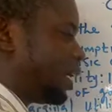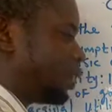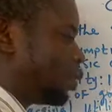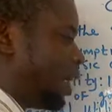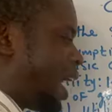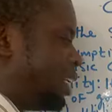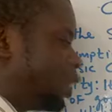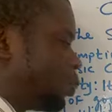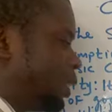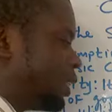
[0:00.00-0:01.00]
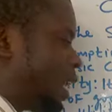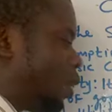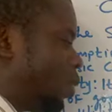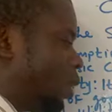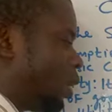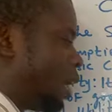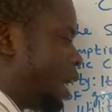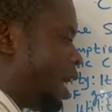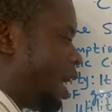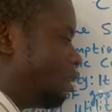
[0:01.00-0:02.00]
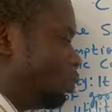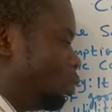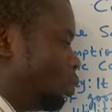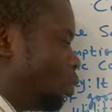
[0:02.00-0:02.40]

So at this point now, mu